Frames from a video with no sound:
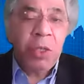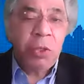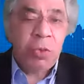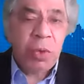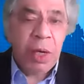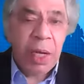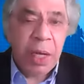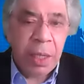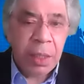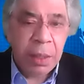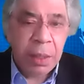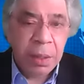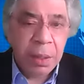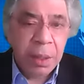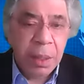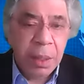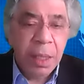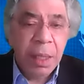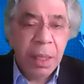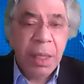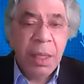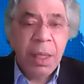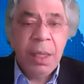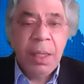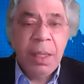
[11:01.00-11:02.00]
trend.
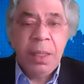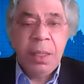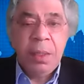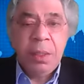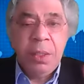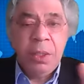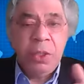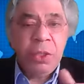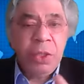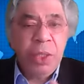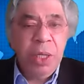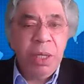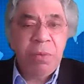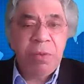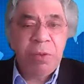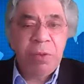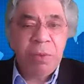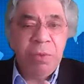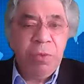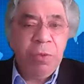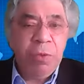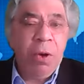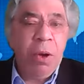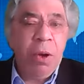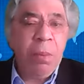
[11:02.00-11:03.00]
The shift
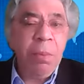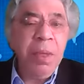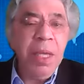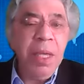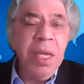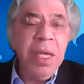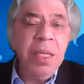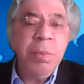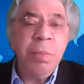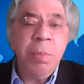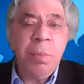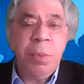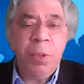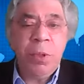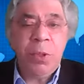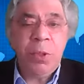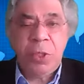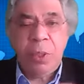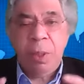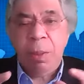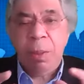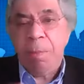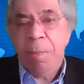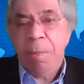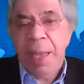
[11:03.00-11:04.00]
from
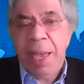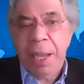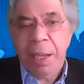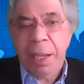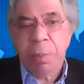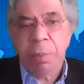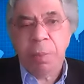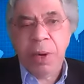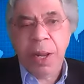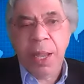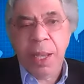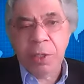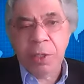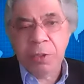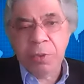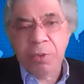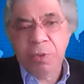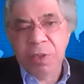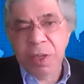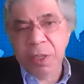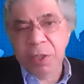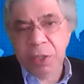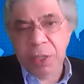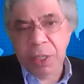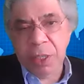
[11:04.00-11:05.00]
in-person bank branch
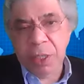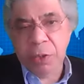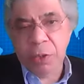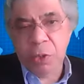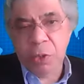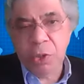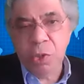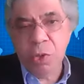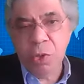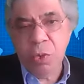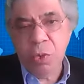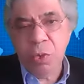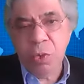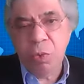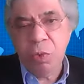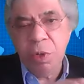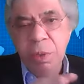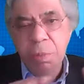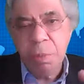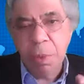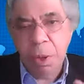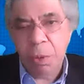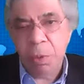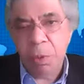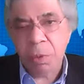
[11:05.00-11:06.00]
visits to
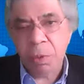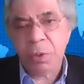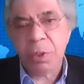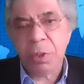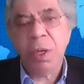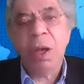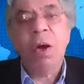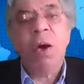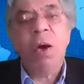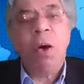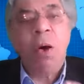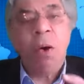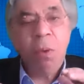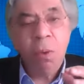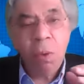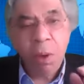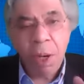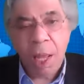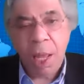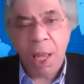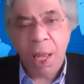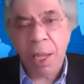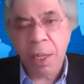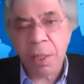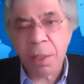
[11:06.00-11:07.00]
remote
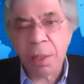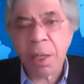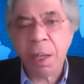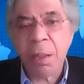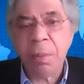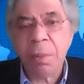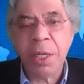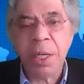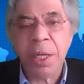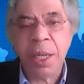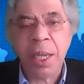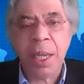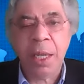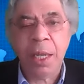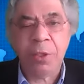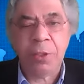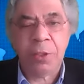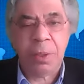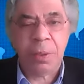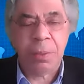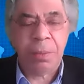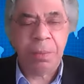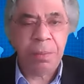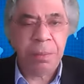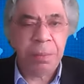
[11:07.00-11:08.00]
online
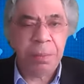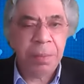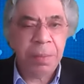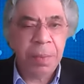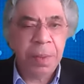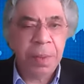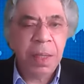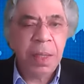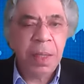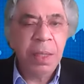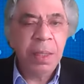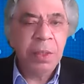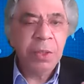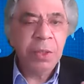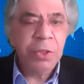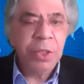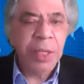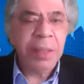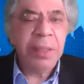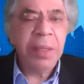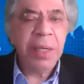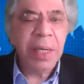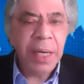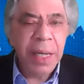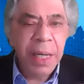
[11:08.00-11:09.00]
communication
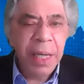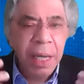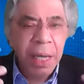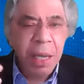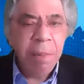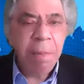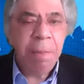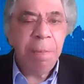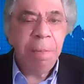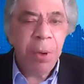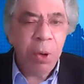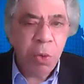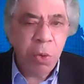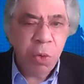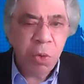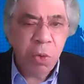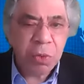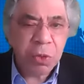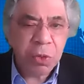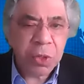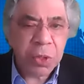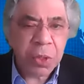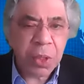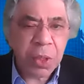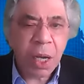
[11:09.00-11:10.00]
generally
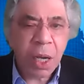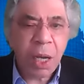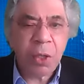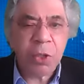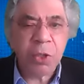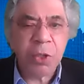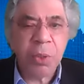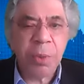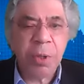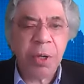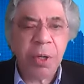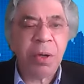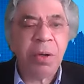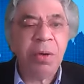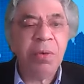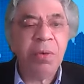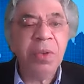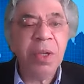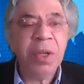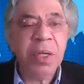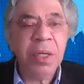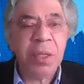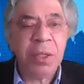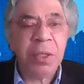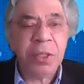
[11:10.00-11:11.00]
improves customer
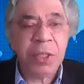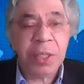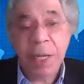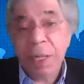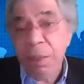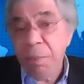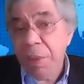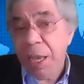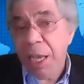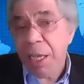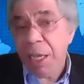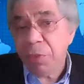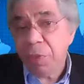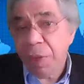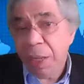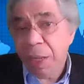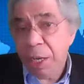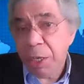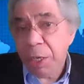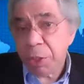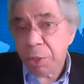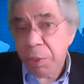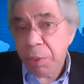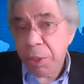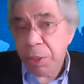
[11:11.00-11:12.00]
convenience and makes
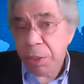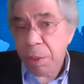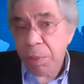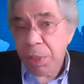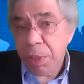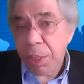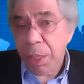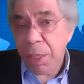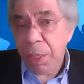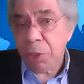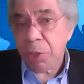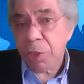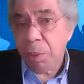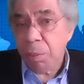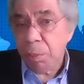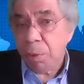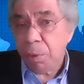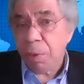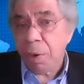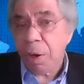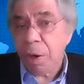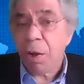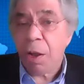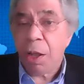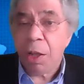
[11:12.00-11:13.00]
financial intermediation
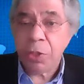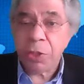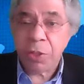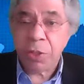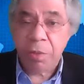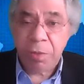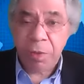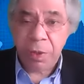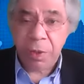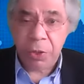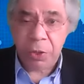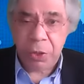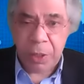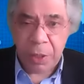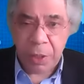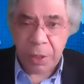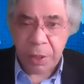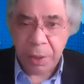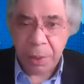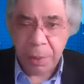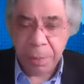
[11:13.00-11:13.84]
more cost efficient.